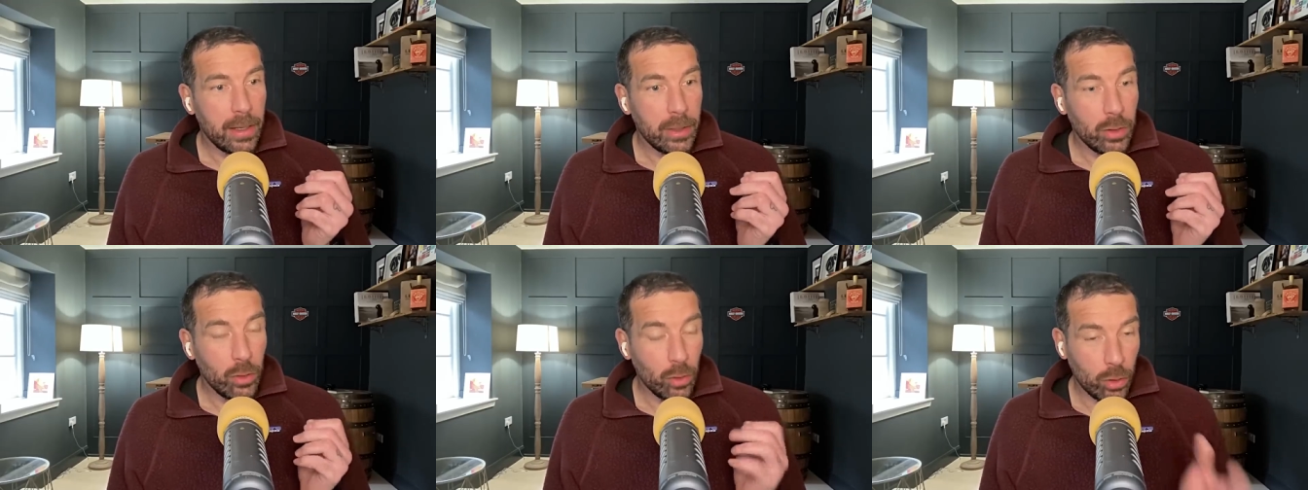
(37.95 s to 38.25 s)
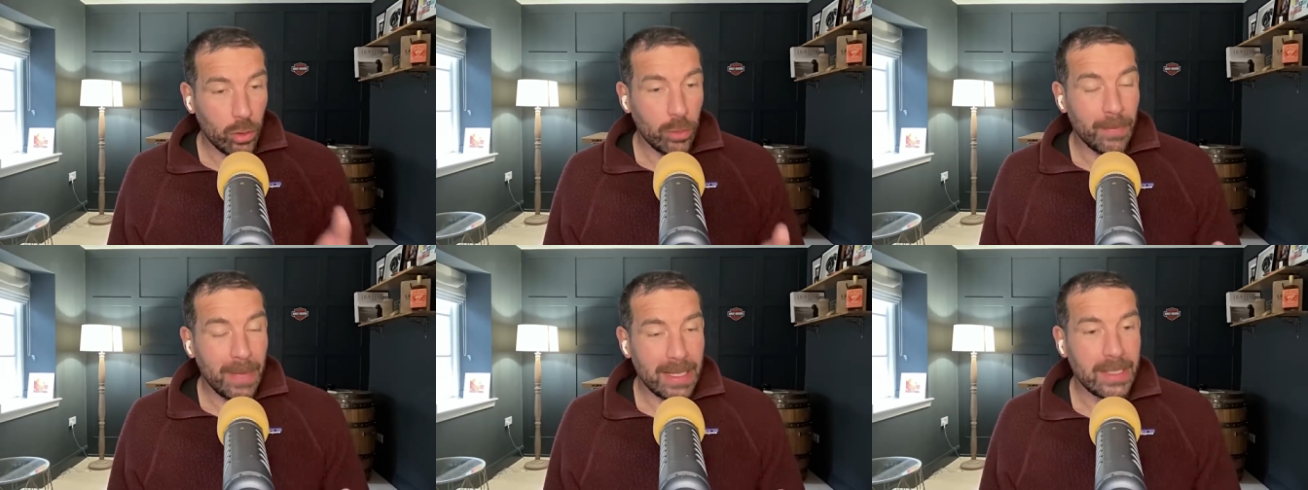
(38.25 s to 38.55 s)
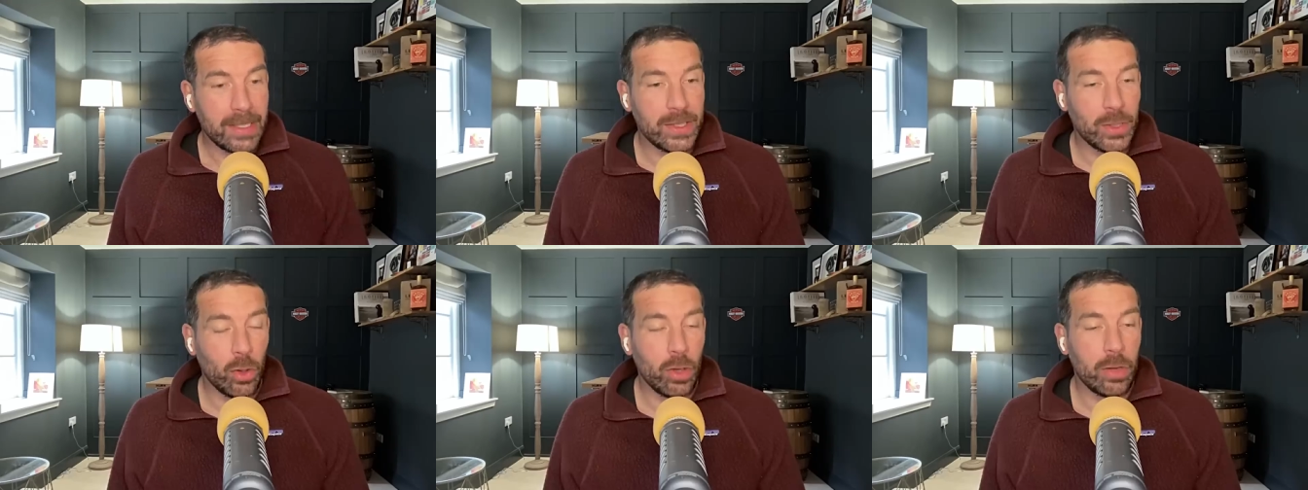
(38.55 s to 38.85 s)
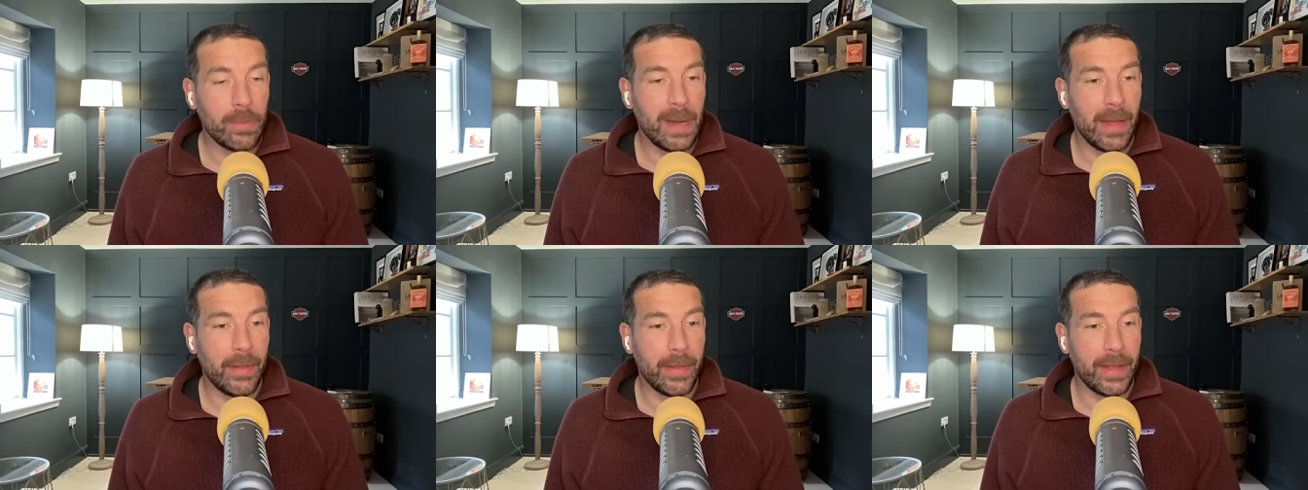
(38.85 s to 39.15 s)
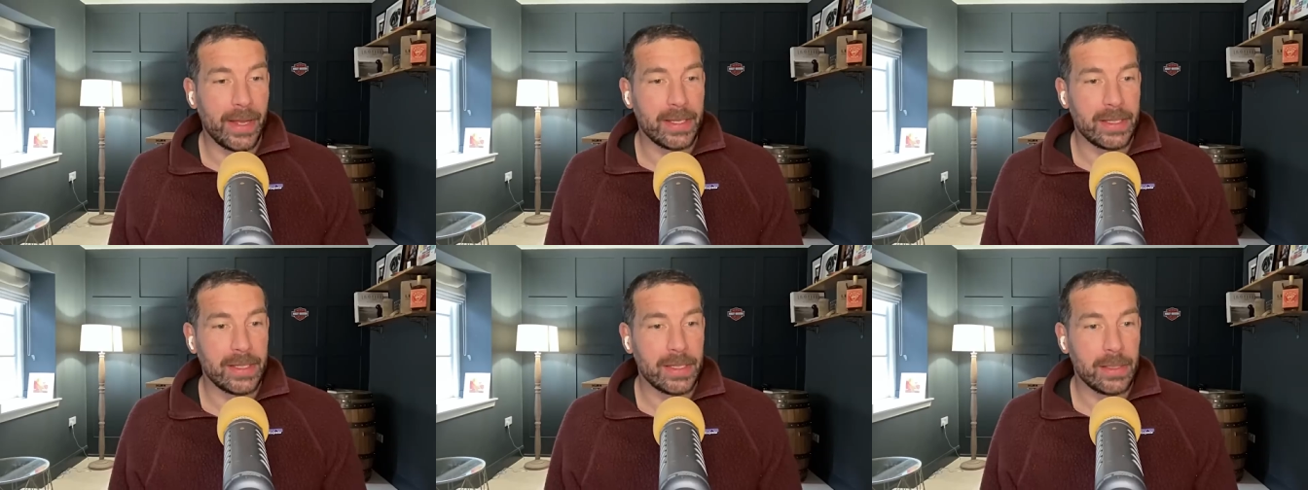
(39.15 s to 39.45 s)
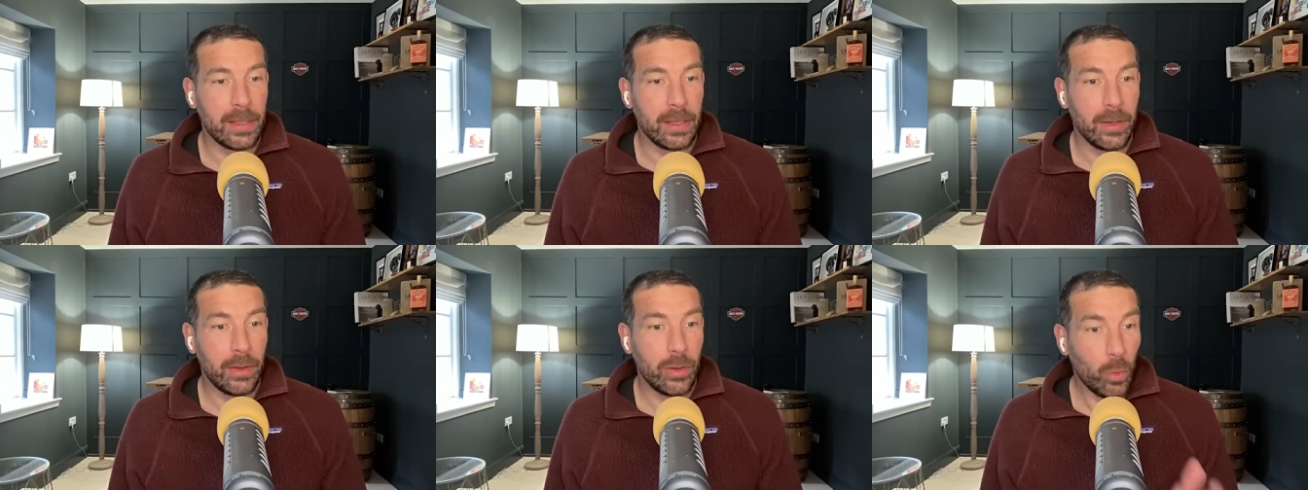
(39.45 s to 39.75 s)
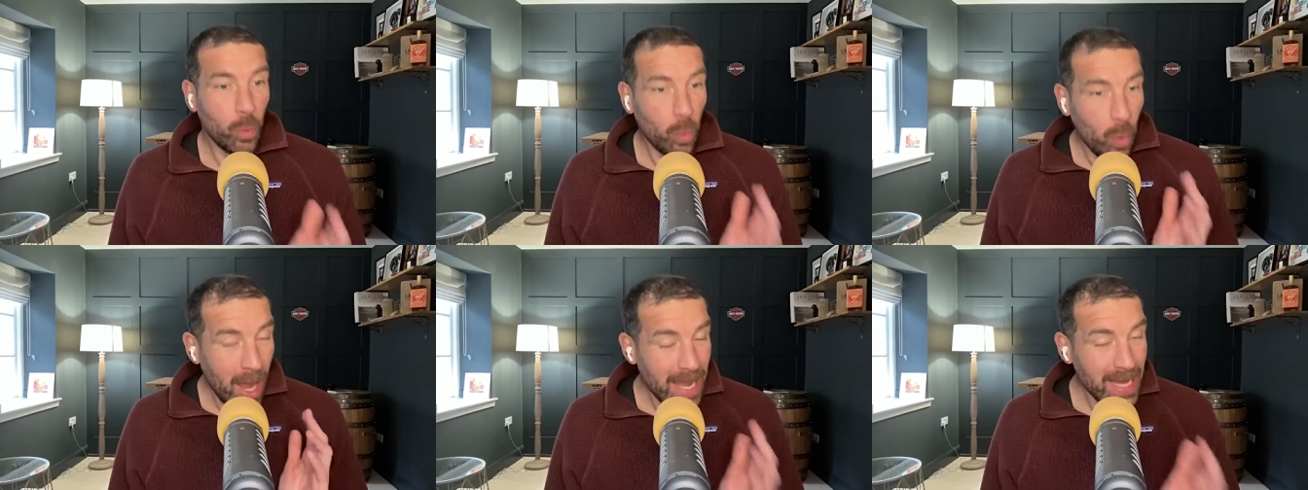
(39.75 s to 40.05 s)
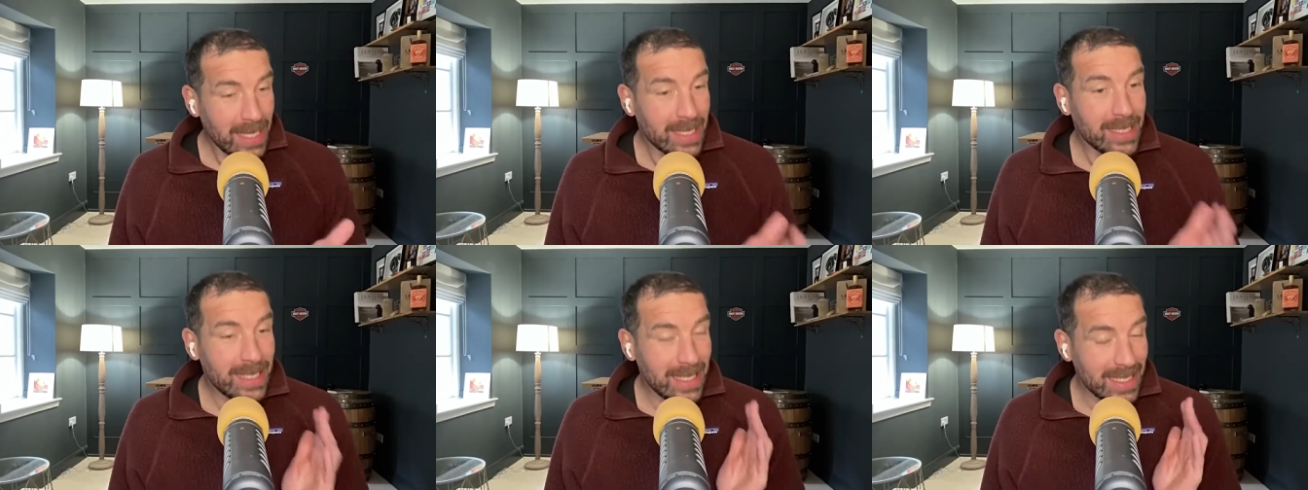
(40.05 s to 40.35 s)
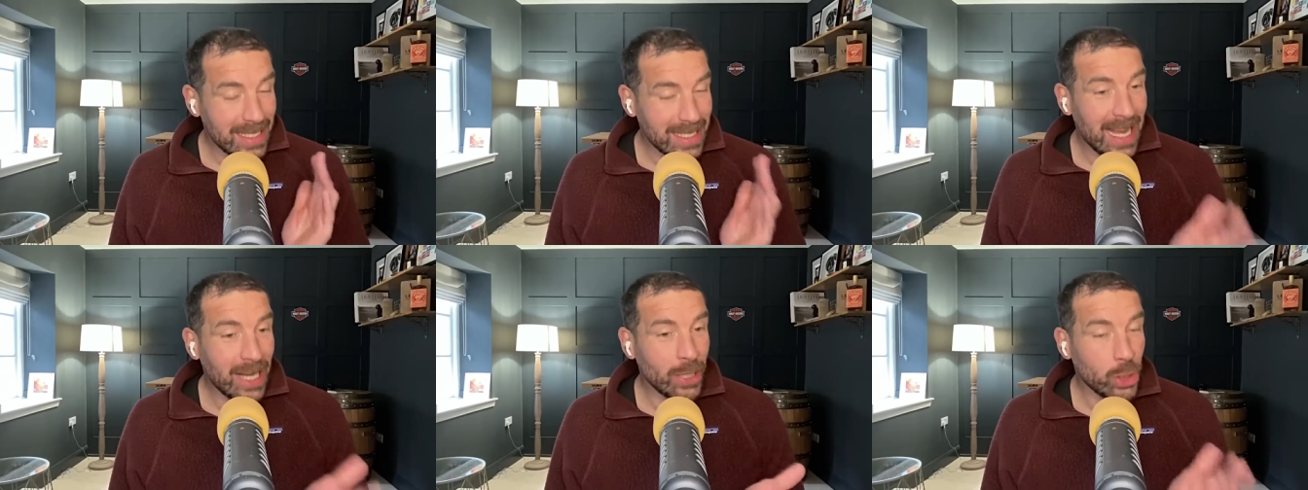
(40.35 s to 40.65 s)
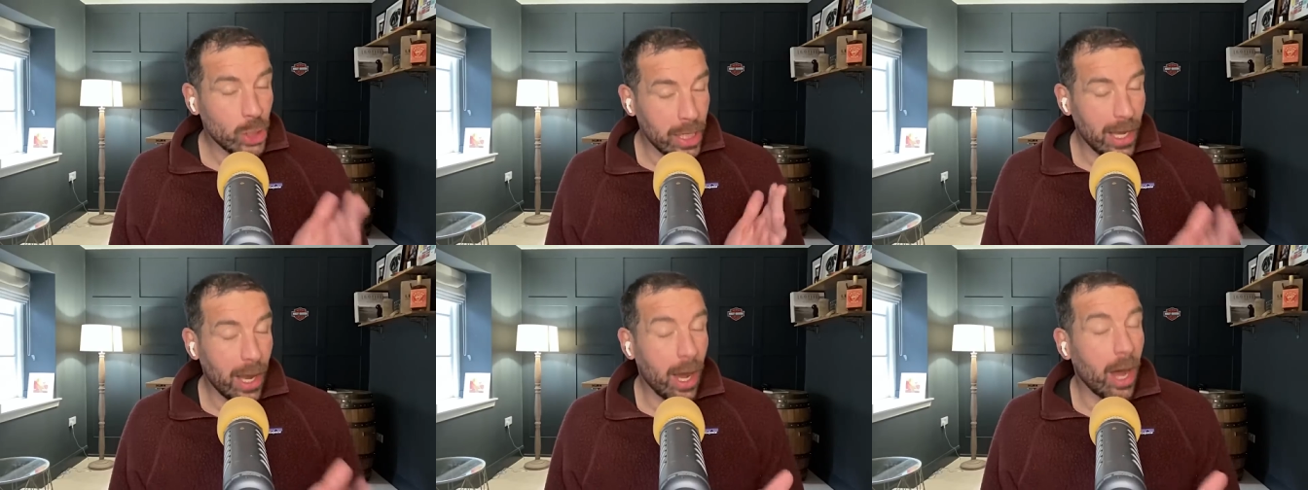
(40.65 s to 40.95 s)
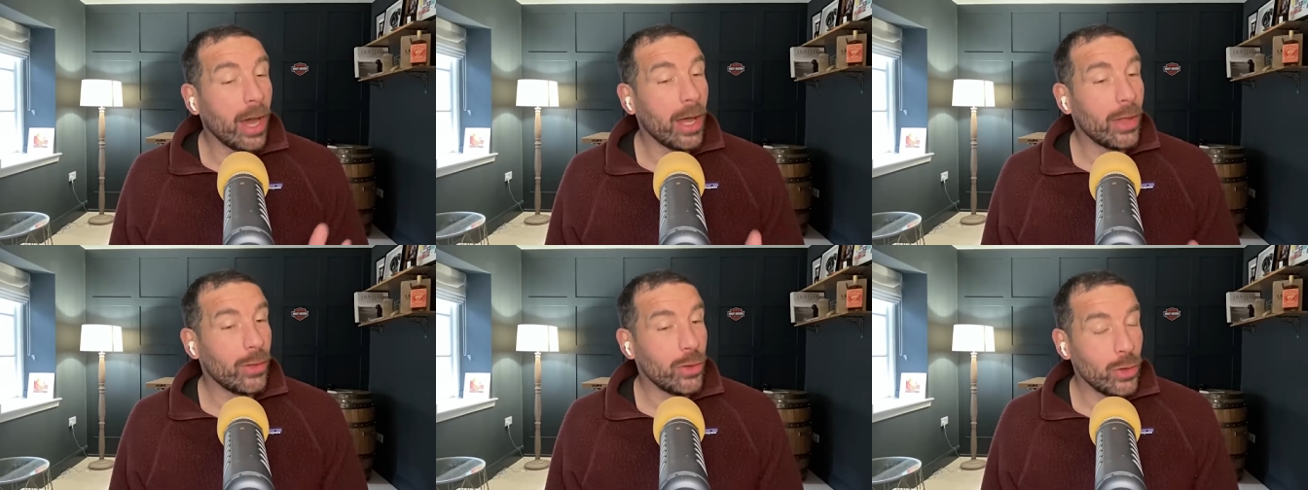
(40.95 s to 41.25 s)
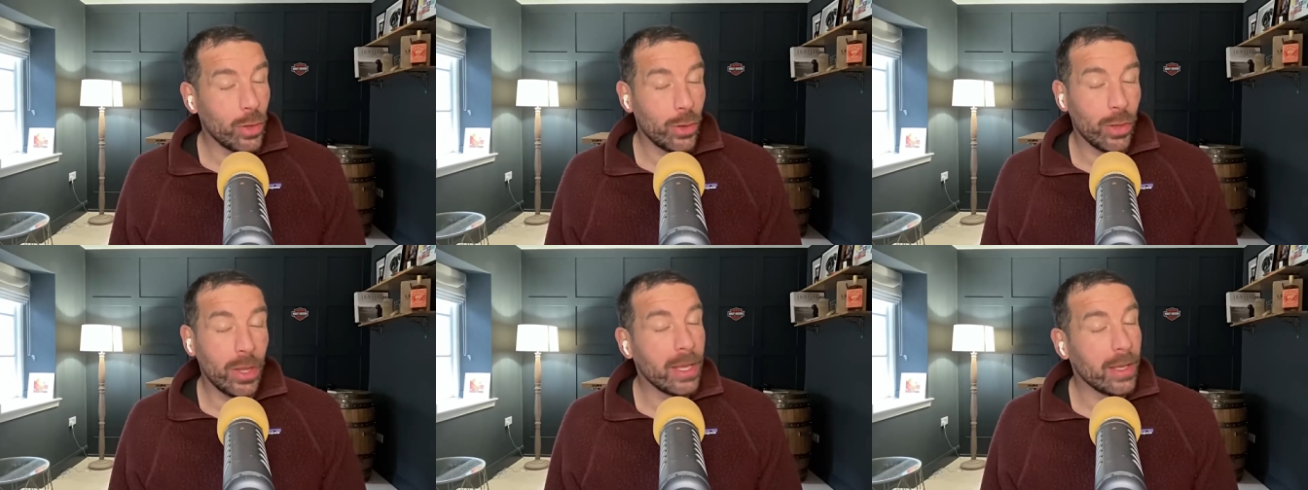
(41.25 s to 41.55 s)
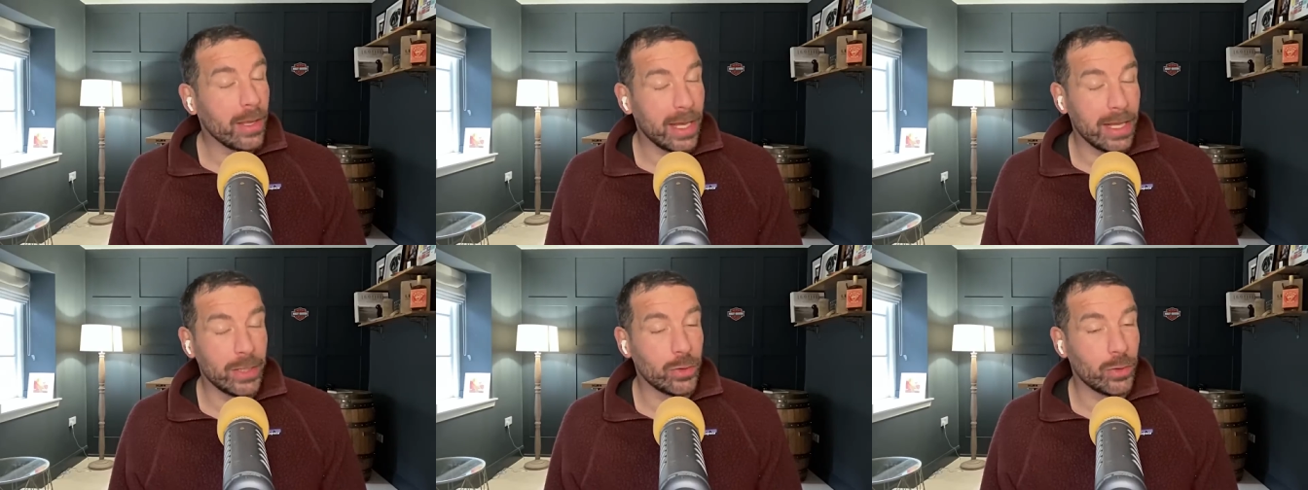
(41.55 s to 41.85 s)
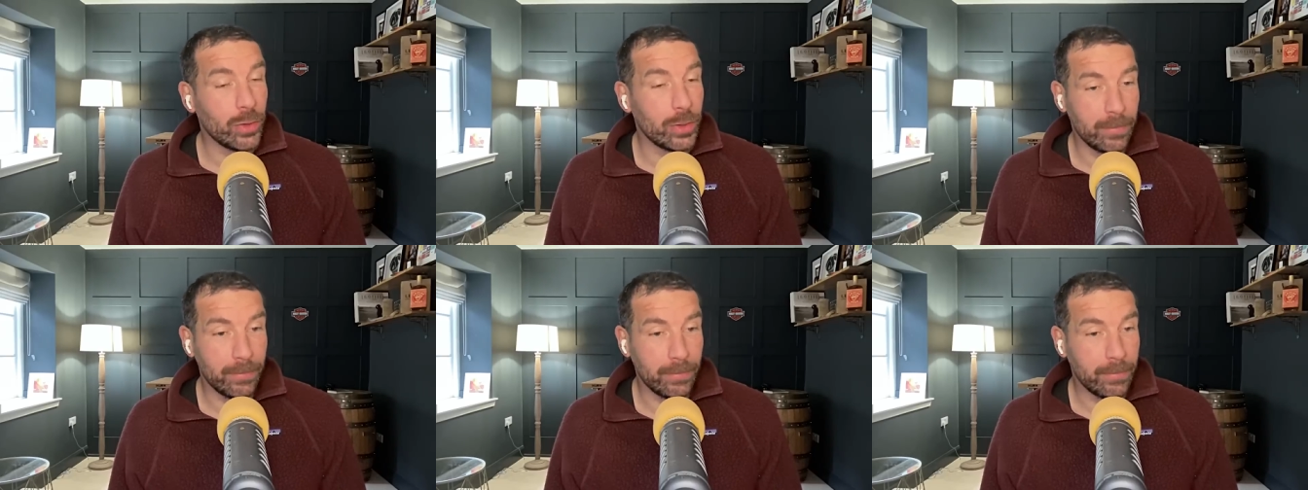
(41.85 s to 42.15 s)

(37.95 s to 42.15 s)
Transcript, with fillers: You're a good man to talk about this. The waist is actually higher than you think, Andrew.